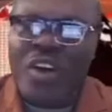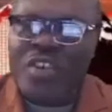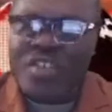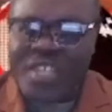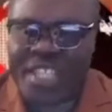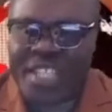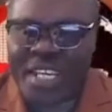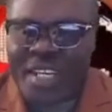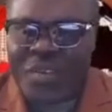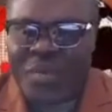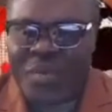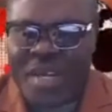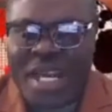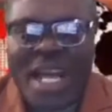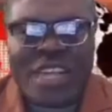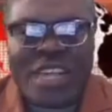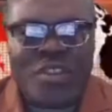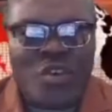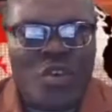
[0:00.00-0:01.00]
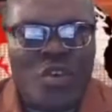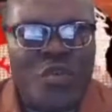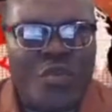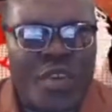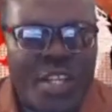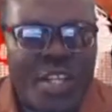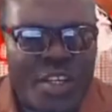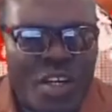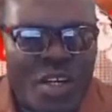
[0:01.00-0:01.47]
you think we are so
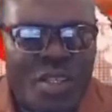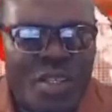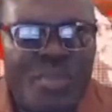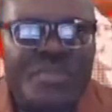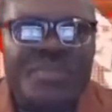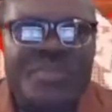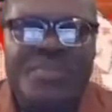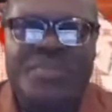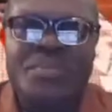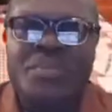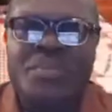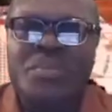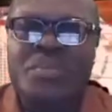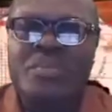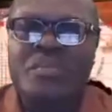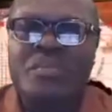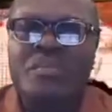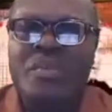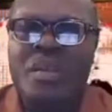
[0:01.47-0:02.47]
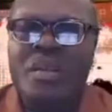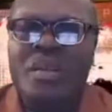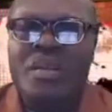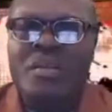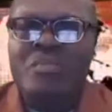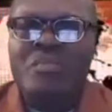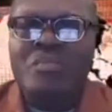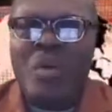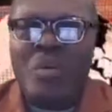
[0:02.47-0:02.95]
critical,
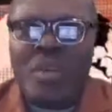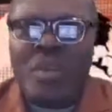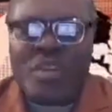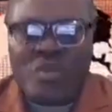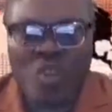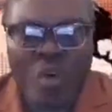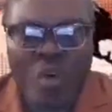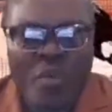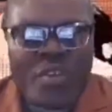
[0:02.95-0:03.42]
but we're going